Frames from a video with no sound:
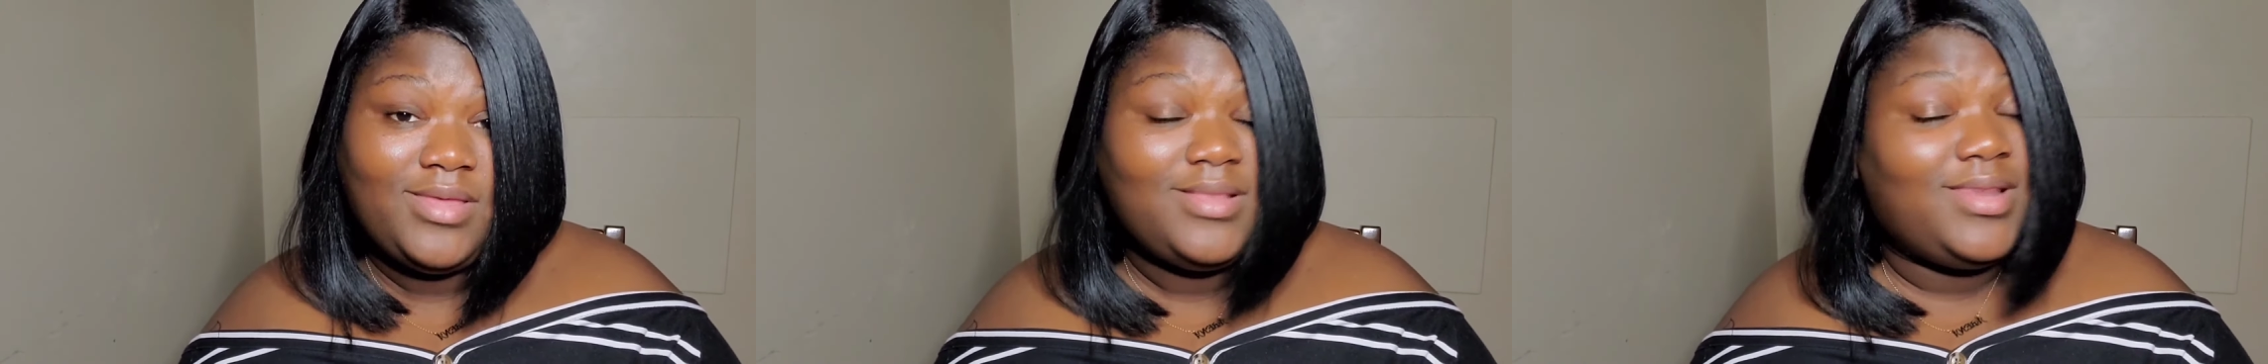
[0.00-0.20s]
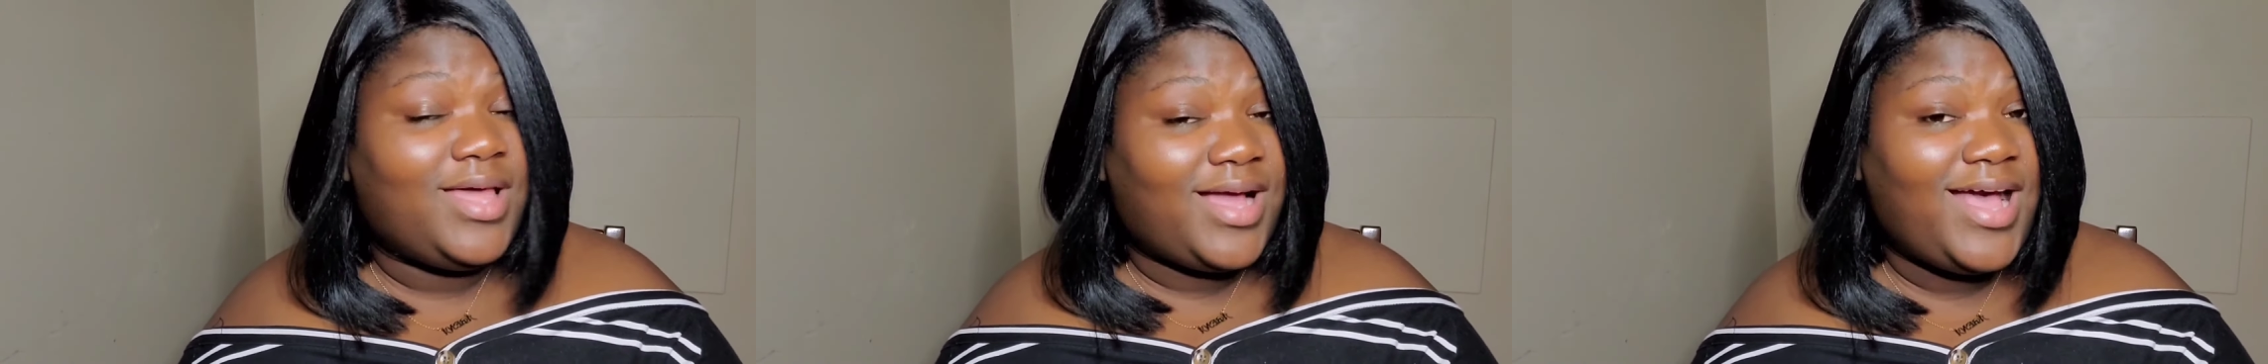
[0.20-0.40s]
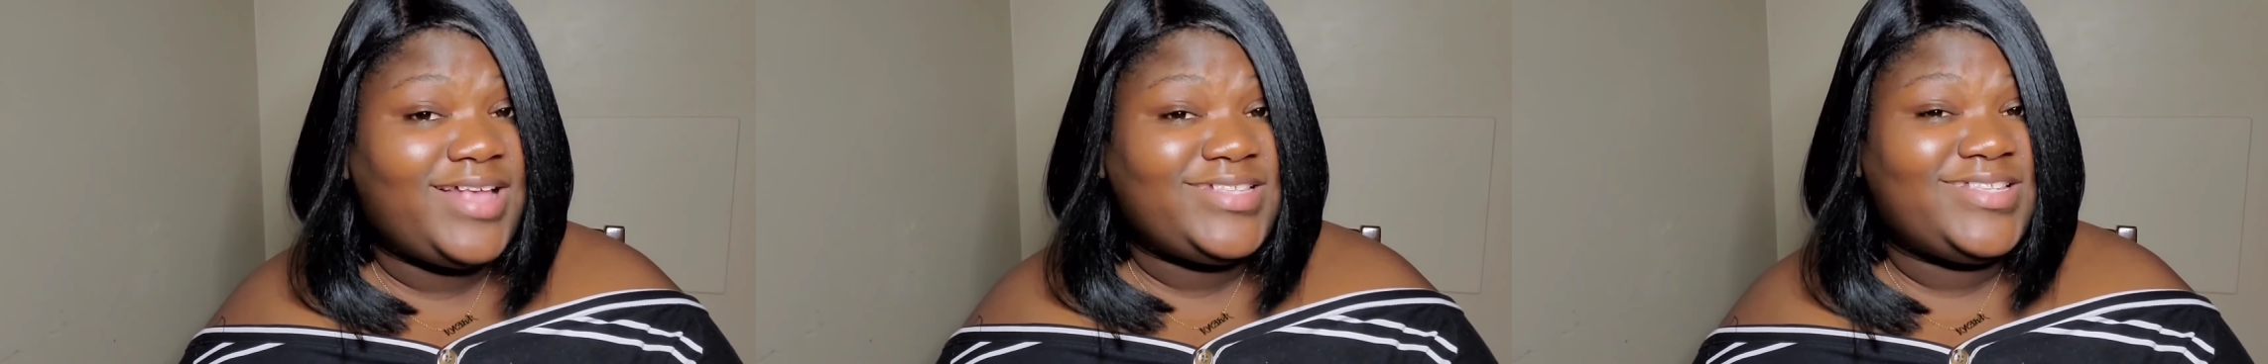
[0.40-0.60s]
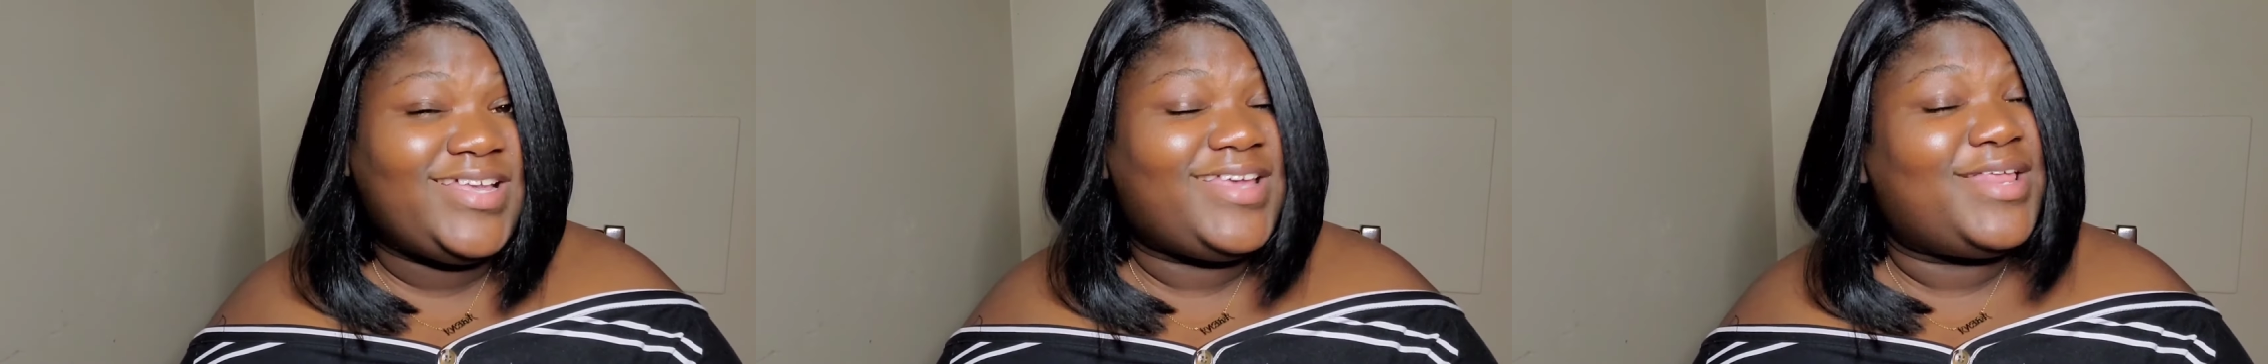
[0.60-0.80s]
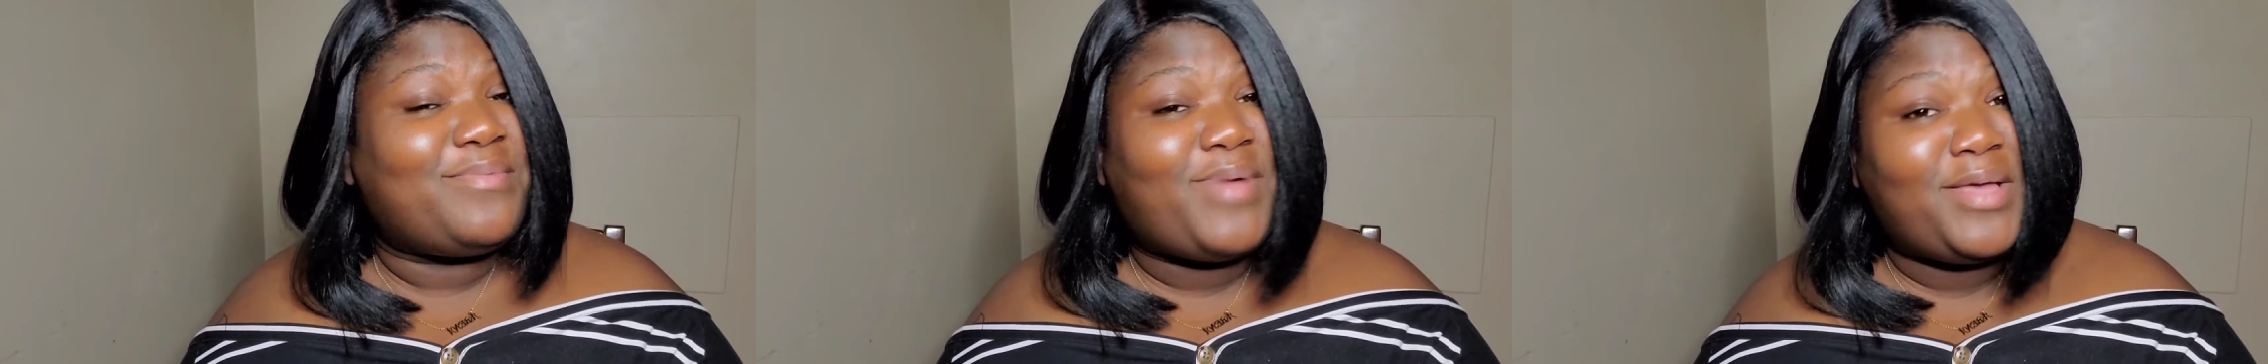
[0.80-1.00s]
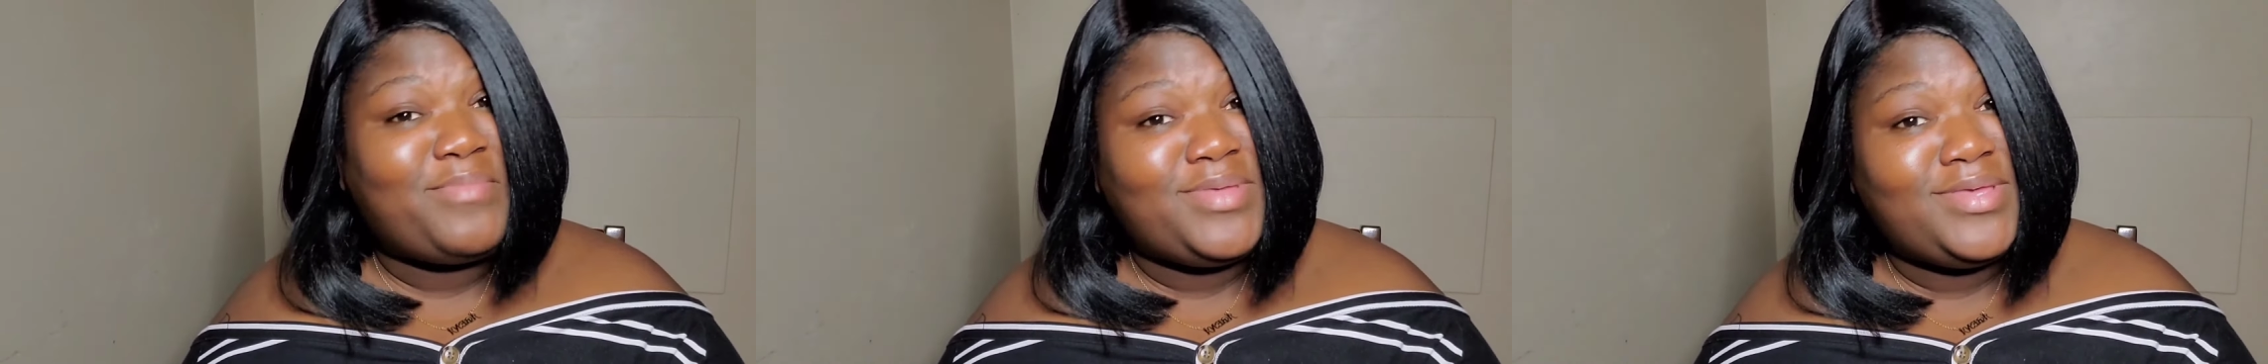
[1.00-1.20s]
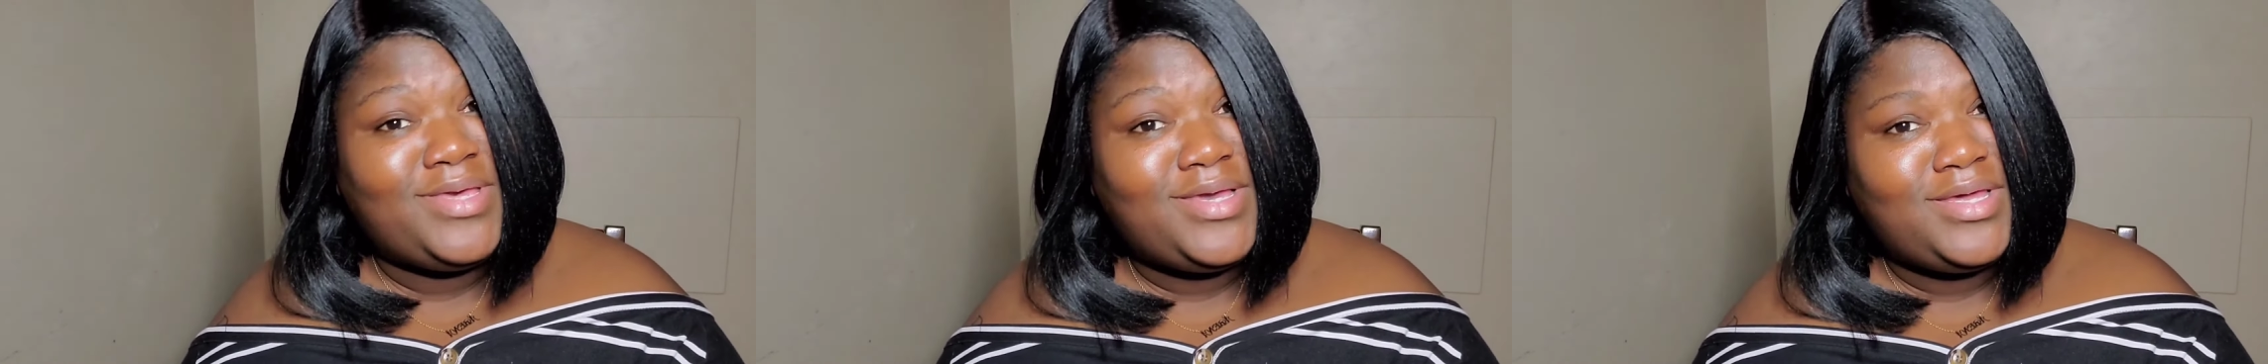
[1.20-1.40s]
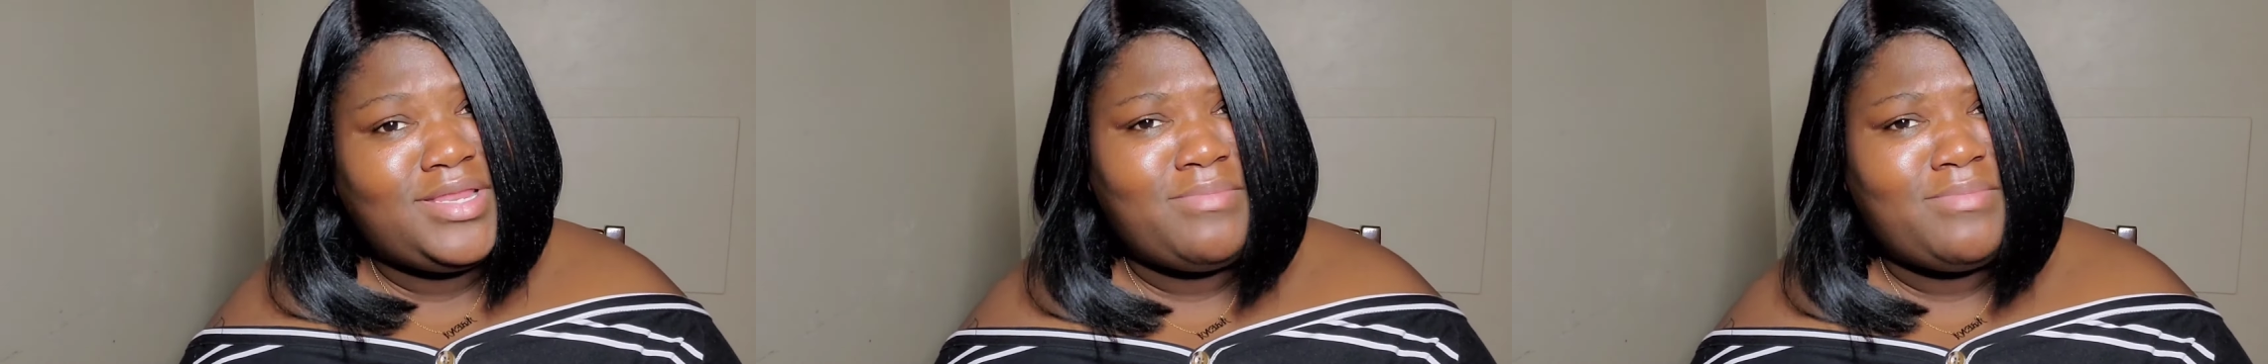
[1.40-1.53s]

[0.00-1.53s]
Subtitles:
Like I said, it might be good,